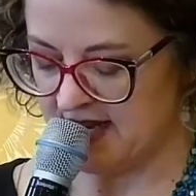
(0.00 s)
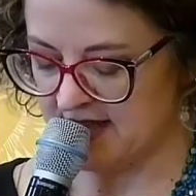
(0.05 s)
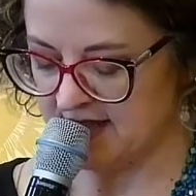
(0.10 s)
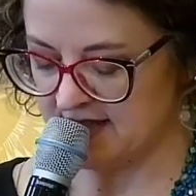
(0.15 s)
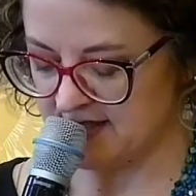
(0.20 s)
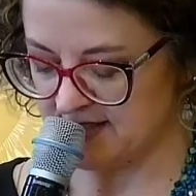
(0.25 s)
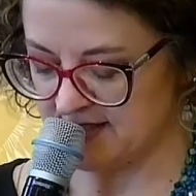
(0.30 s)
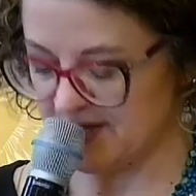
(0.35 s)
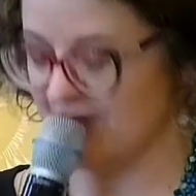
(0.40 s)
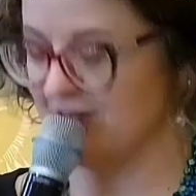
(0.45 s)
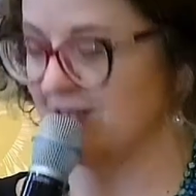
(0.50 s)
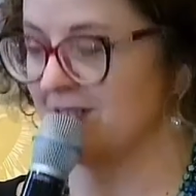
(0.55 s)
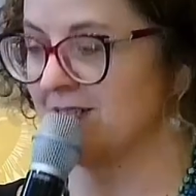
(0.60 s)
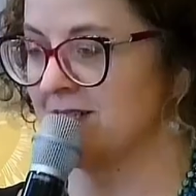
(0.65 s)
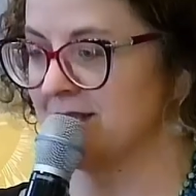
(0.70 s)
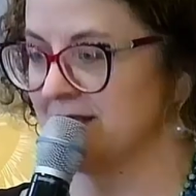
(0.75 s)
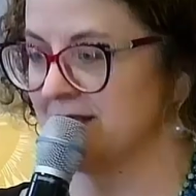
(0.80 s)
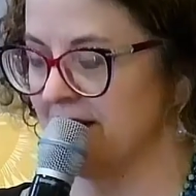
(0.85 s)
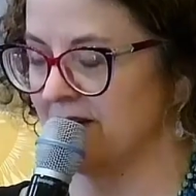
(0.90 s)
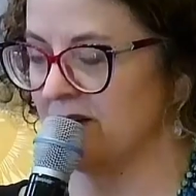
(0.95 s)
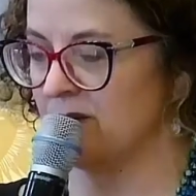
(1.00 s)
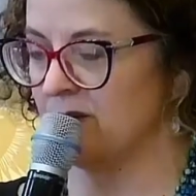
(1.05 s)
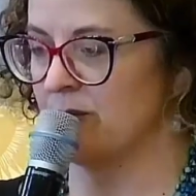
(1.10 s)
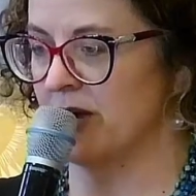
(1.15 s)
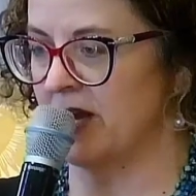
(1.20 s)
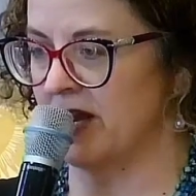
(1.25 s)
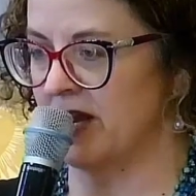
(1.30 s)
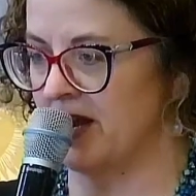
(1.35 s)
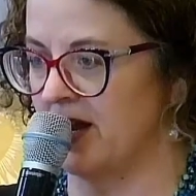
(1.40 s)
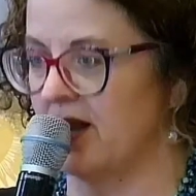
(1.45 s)
When she got
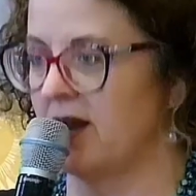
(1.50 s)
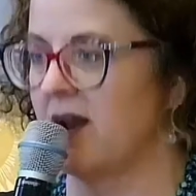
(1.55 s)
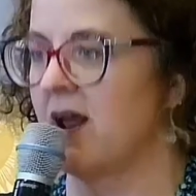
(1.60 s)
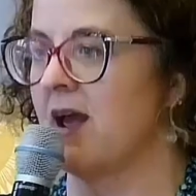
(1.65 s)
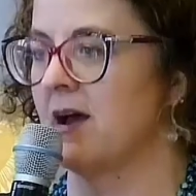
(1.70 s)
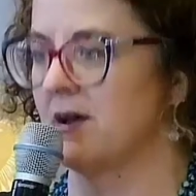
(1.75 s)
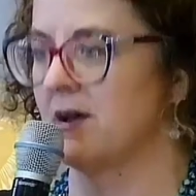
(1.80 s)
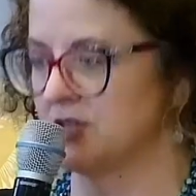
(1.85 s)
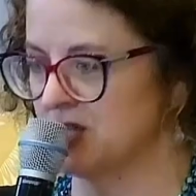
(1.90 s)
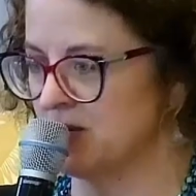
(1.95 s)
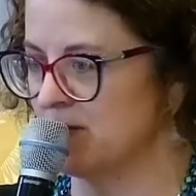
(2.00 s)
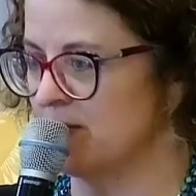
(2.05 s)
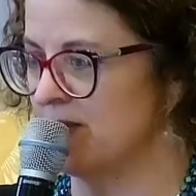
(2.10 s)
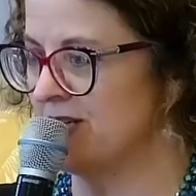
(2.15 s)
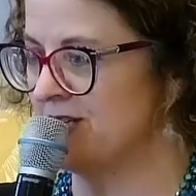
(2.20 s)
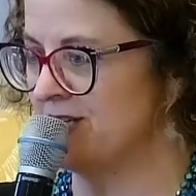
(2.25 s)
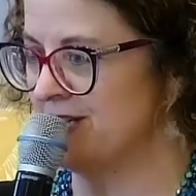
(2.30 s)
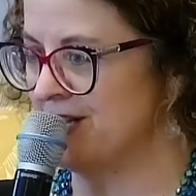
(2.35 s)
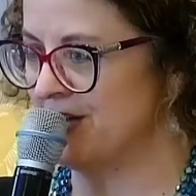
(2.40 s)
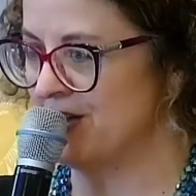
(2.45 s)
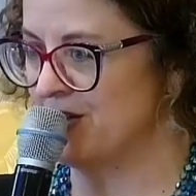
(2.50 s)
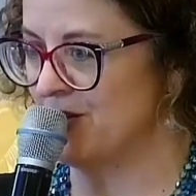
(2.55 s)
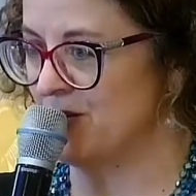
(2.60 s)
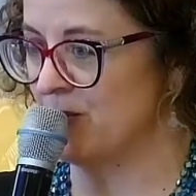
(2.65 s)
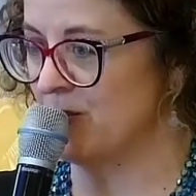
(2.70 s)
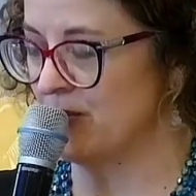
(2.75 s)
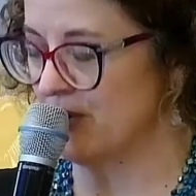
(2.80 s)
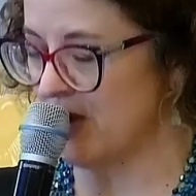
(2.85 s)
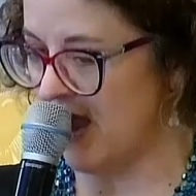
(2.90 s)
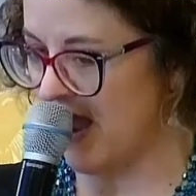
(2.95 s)
Barbies or princesses as
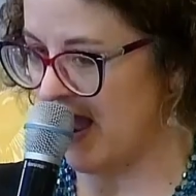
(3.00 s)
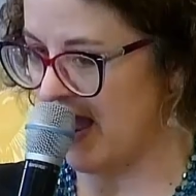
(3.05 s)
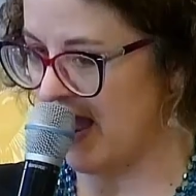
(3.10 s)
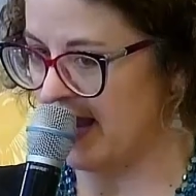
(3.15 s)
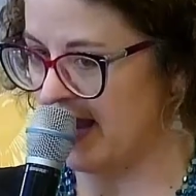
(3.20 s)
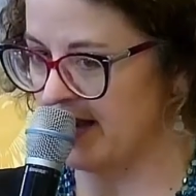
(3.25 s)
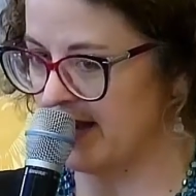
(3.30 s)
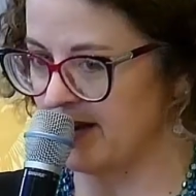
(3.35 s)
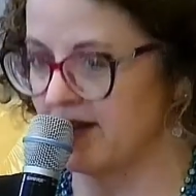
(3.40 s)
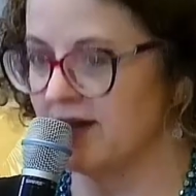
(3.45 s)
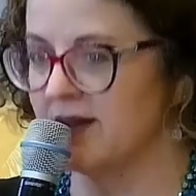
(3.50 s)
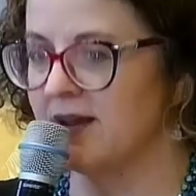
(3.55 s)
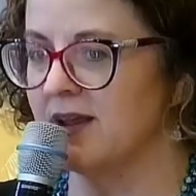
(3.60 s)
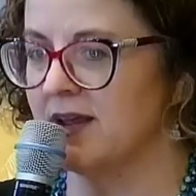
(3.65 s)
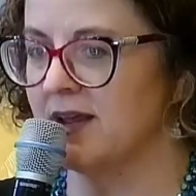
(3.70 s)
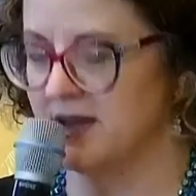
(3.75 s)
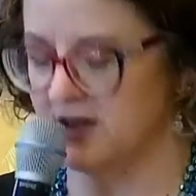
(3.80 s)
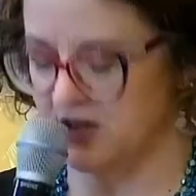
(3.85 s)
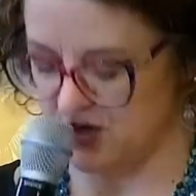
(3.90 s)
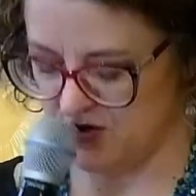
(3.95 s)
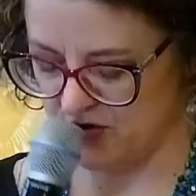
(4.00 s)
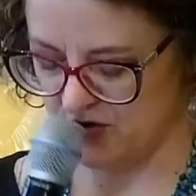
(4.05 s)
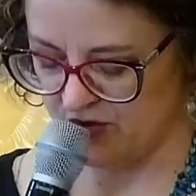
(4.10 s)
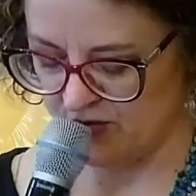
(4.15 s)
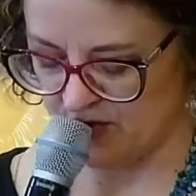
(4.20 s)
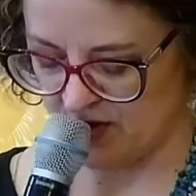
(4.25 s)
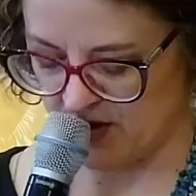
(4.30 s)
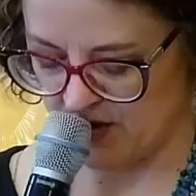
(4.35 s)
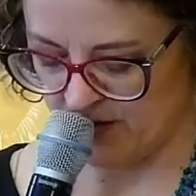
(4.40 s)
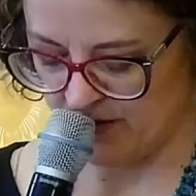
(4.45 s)
gifts, we did not take them
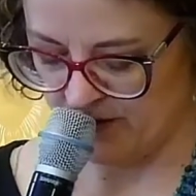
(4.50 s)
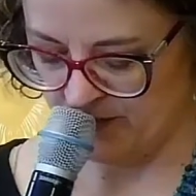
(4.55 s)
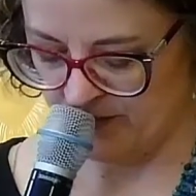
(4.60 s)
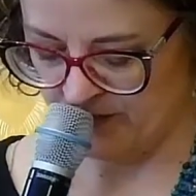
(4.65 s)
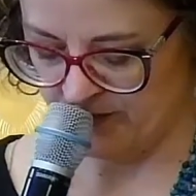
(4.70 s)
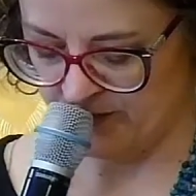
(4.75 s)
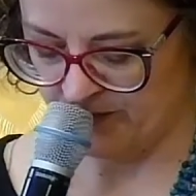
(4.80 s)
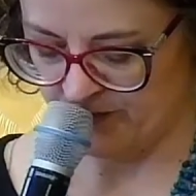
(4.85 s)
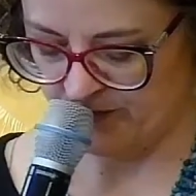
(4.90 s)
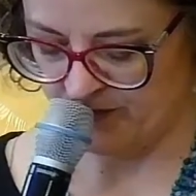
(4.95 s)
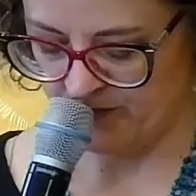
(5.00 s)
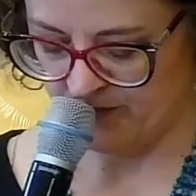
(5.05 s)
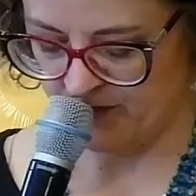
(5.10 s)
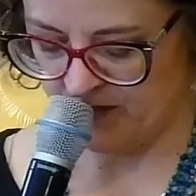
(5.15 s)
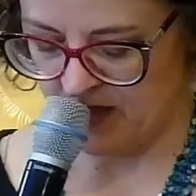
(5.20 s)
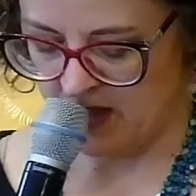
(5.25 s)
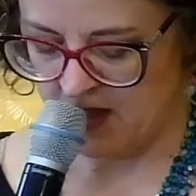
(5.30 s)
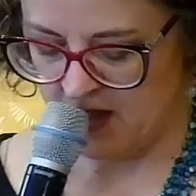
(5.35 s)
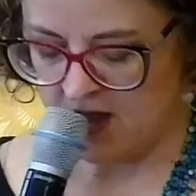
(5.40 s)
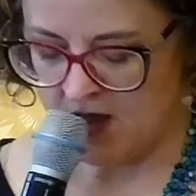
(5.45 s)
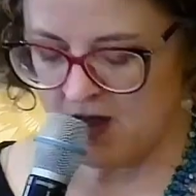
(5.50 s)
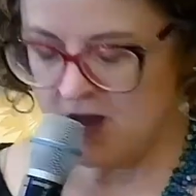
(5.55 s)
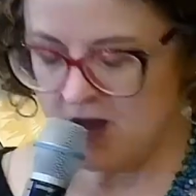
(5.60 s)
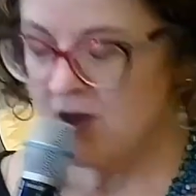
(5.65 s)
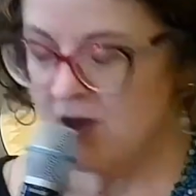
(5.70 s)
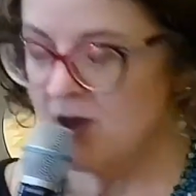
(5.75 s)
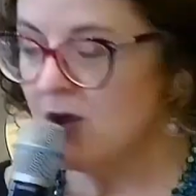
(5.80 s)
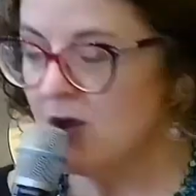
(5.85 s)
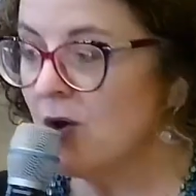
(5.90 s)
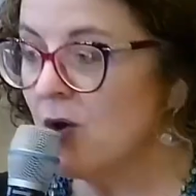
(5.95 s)
away, but we tried
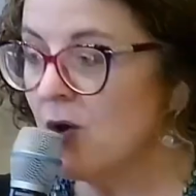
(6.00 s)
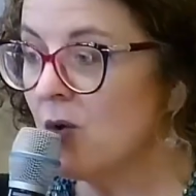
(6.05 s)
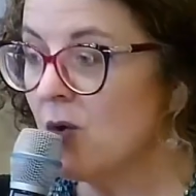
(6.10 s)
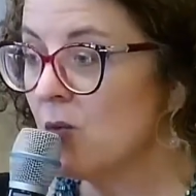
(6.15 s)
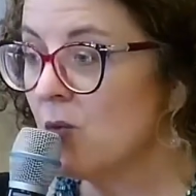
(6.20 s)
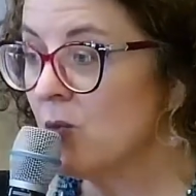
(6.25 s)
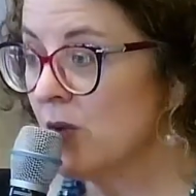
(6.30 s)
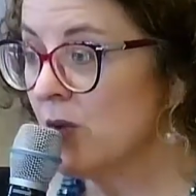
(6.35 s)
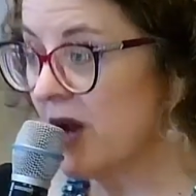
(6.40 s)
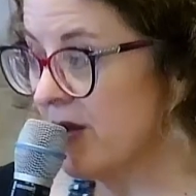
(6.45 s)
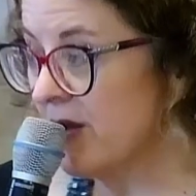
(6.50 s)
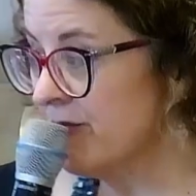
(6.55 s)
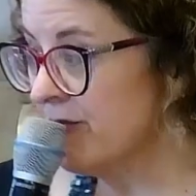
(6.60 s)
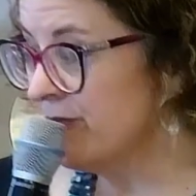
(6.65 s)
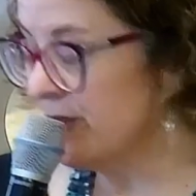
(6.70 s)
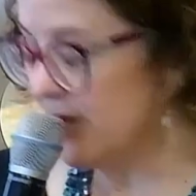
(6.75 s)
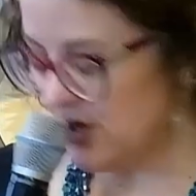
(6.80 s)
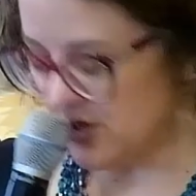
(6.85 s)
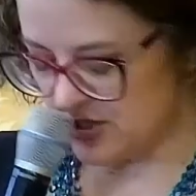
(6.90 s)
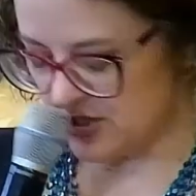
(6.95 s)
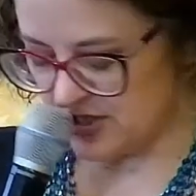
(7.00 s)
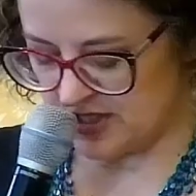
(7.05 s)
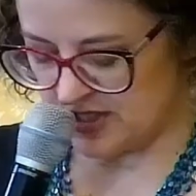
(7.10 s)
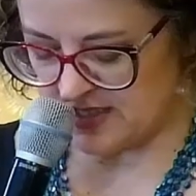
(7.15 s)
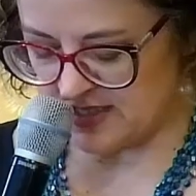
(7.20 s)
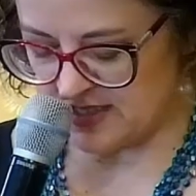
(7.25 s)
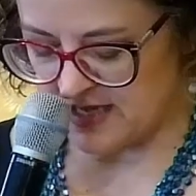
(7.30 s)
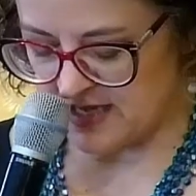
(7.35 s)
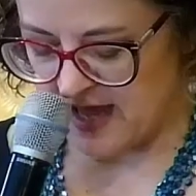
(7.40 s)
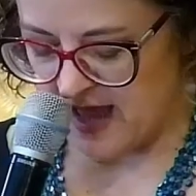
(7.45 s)
to counter
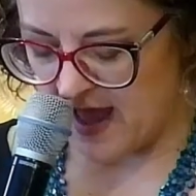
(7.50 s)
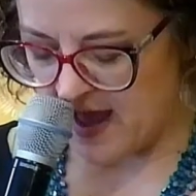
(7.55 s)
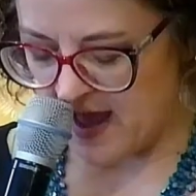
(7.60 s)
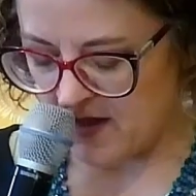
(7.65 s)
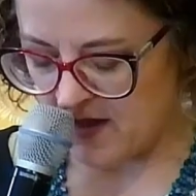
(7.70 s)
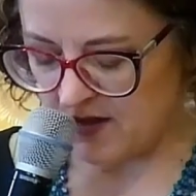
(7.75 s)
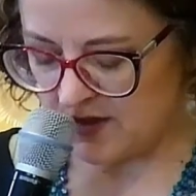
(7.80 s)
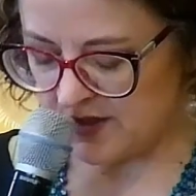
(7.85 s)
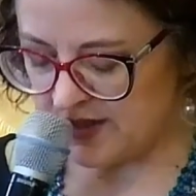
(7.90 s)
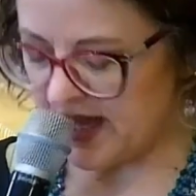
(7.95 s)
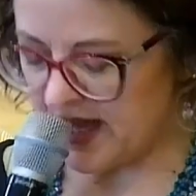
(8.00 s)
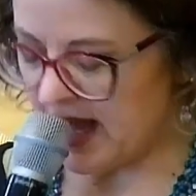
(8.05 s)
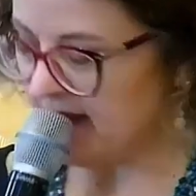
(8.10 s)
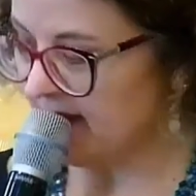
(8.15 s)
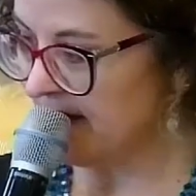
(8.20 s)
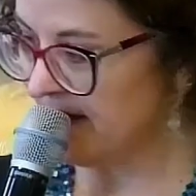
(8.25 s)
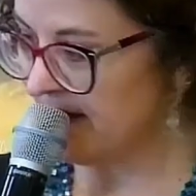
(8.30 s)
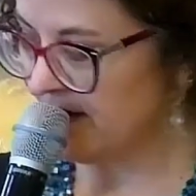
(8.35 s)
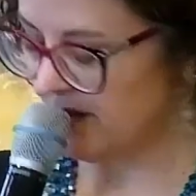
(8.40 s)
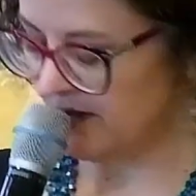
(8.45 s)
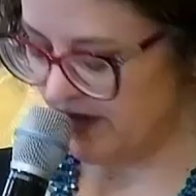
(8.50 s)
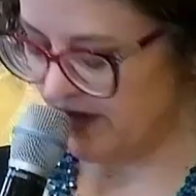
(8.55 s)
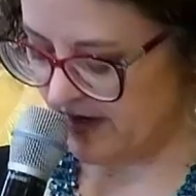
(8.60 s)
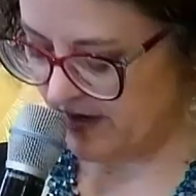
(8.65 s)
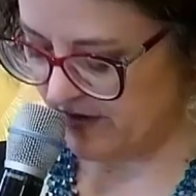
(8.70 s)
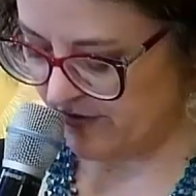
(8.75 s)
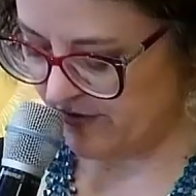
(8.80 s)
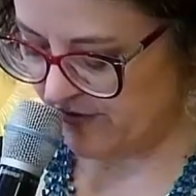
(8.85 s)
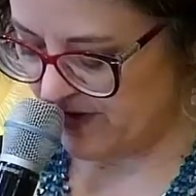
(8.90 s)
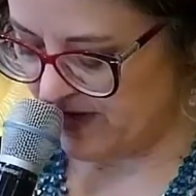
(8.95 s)
them with other choices
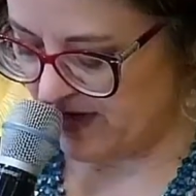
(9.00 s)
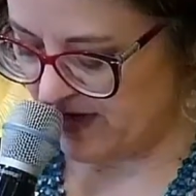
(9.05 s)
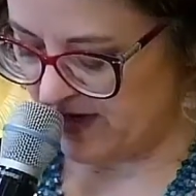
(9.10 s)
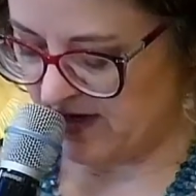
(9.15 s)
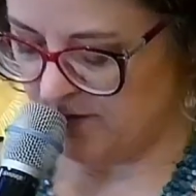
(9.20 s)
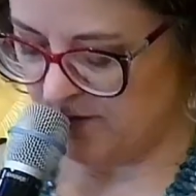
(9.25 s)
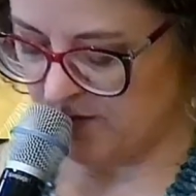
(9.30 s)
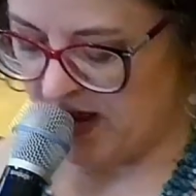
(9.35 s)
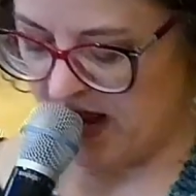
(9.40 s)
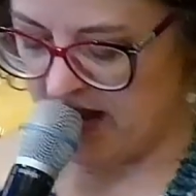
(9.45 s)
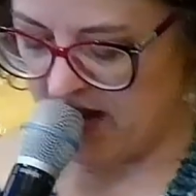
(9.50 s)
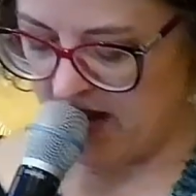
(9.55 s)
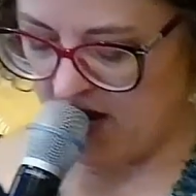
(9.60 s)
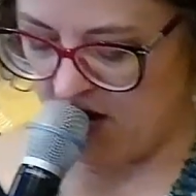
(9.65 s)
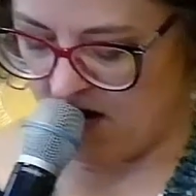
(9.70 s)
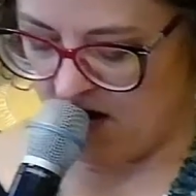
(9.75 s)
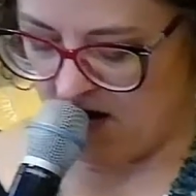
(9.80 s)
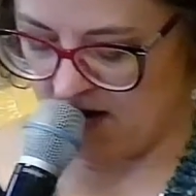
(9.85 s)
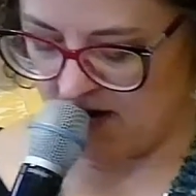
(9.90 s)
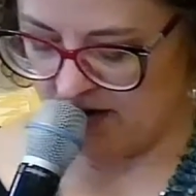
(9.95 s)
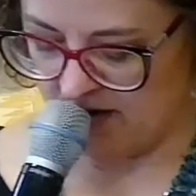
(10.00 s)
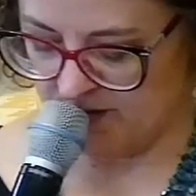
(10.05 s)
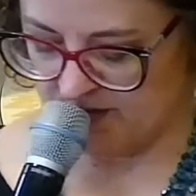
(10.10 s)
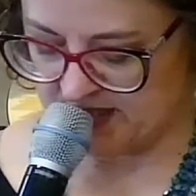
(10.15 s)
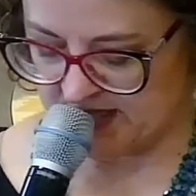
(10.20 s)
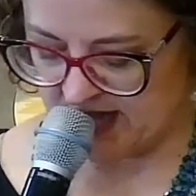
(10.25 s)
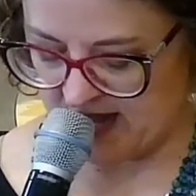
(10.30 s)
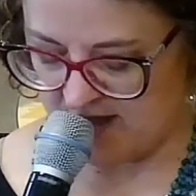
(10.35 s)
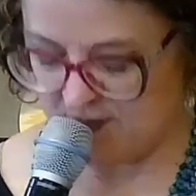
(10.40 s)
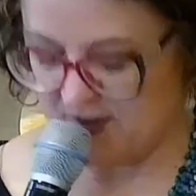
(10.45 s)
like doctor kits or soccer
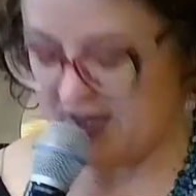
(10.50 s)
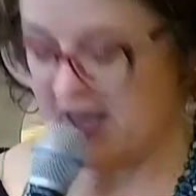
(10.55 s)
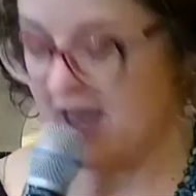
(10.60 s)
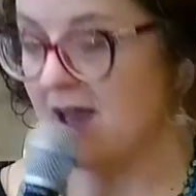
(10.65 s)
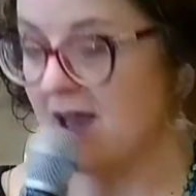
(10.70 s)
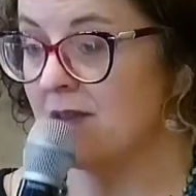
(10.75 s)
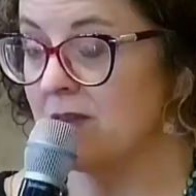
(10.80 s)
balls.